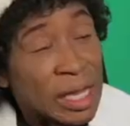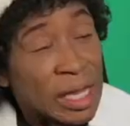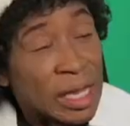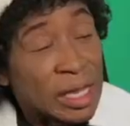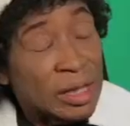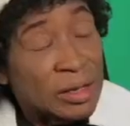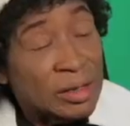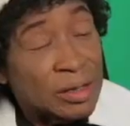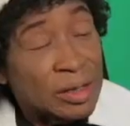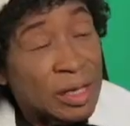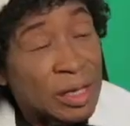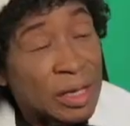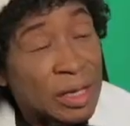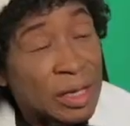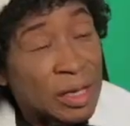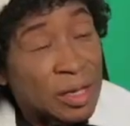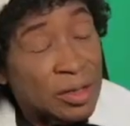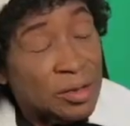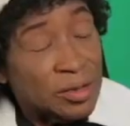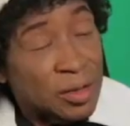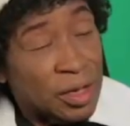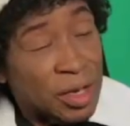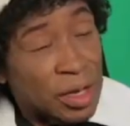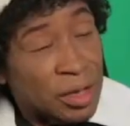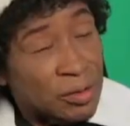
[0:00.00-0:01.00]
and, uh,
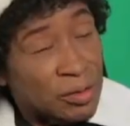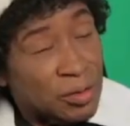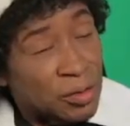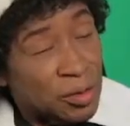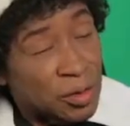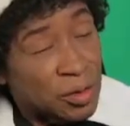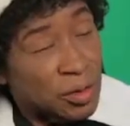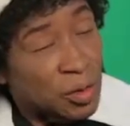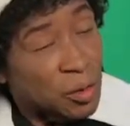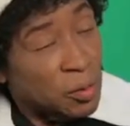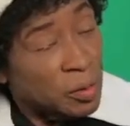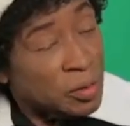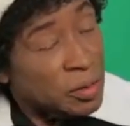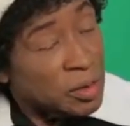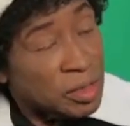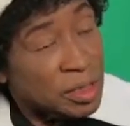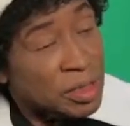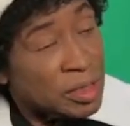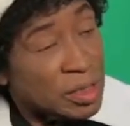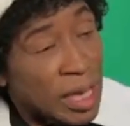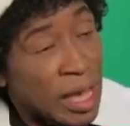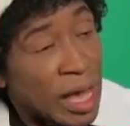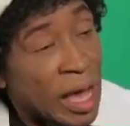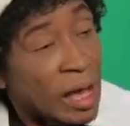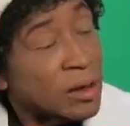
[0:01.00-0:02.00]
and you were
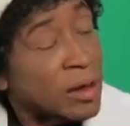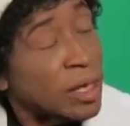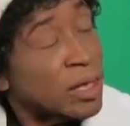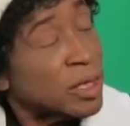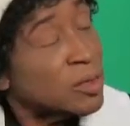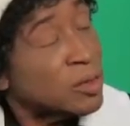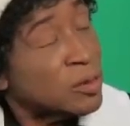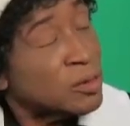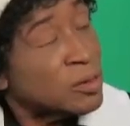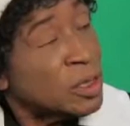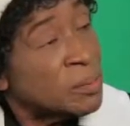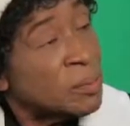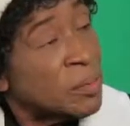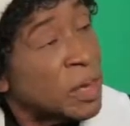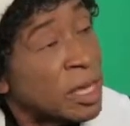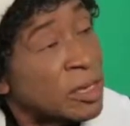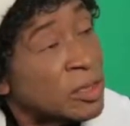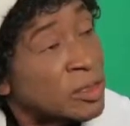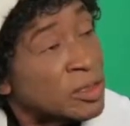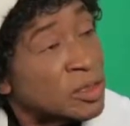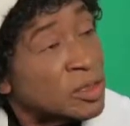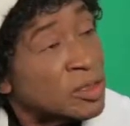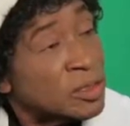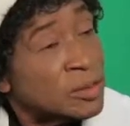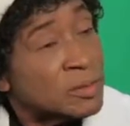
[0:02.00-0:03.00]
just out like
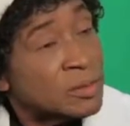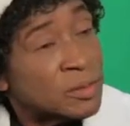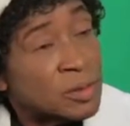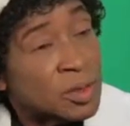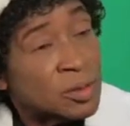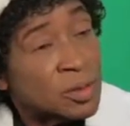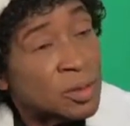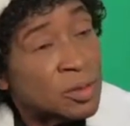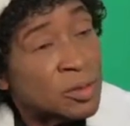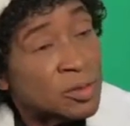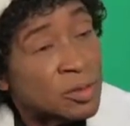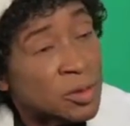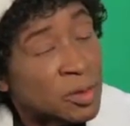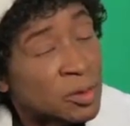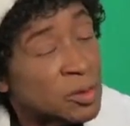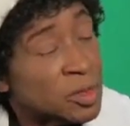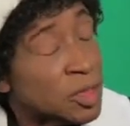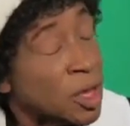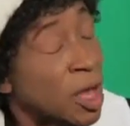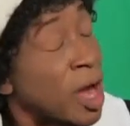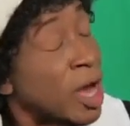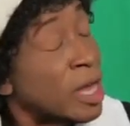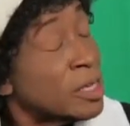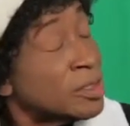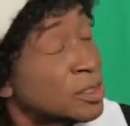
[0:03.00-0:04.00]
somebody just you know lose
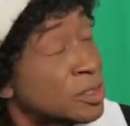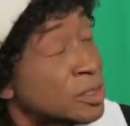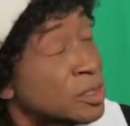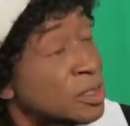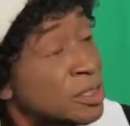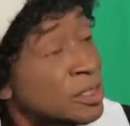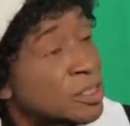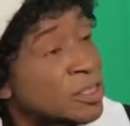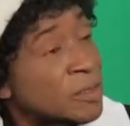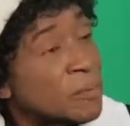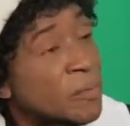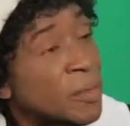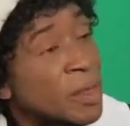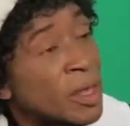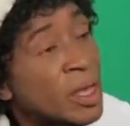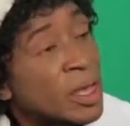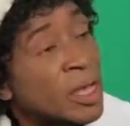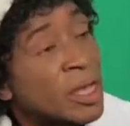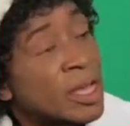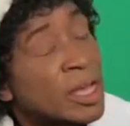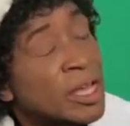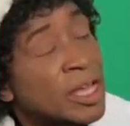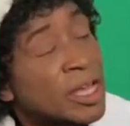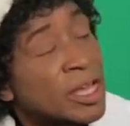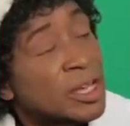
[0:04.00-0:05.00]
consciousness
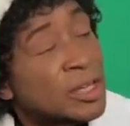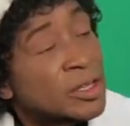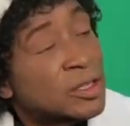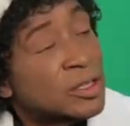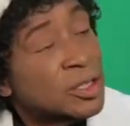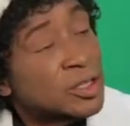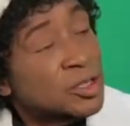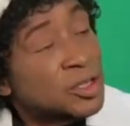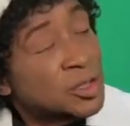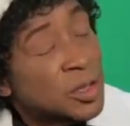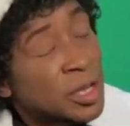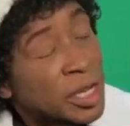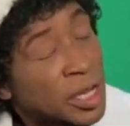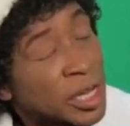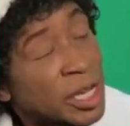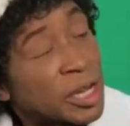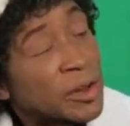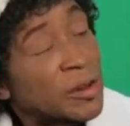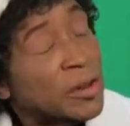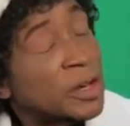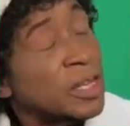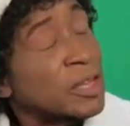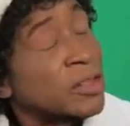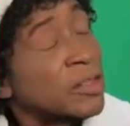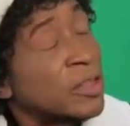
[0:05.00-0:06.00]
did you
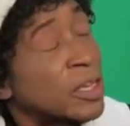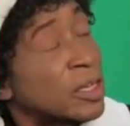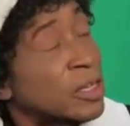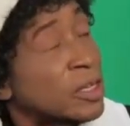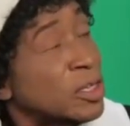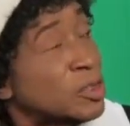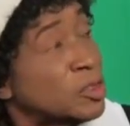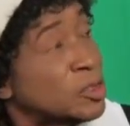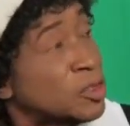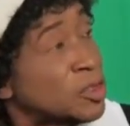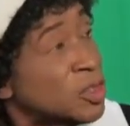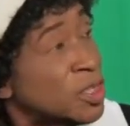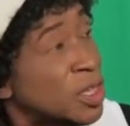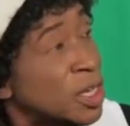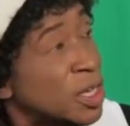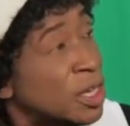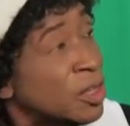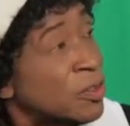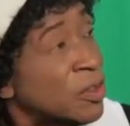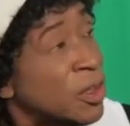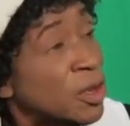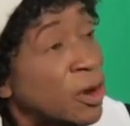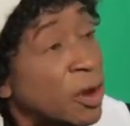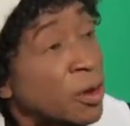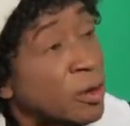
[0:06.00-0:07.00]
hear anything? Did you see
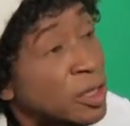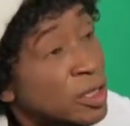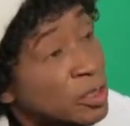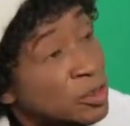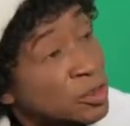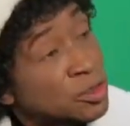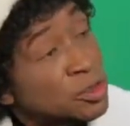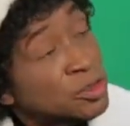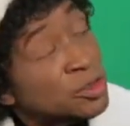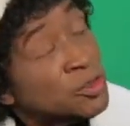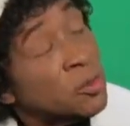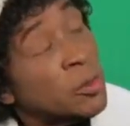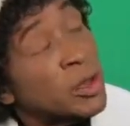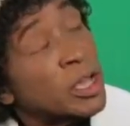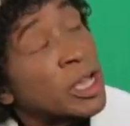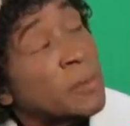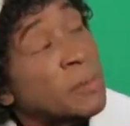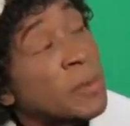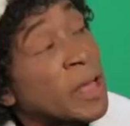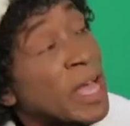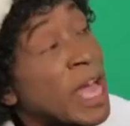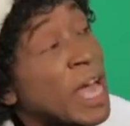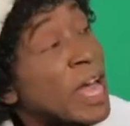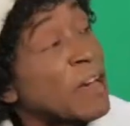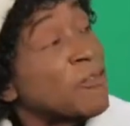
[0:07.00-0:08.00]
anything? Or did you just wake
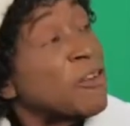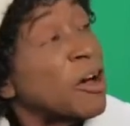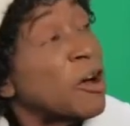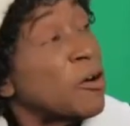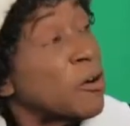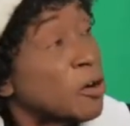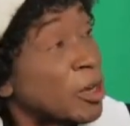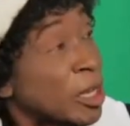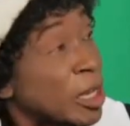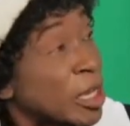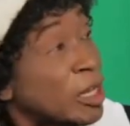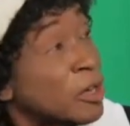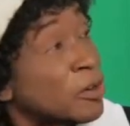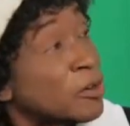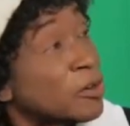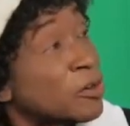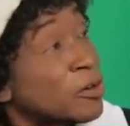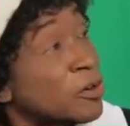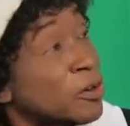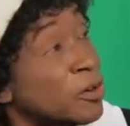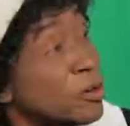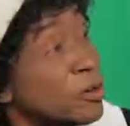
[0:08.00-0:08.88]
up a half hour later?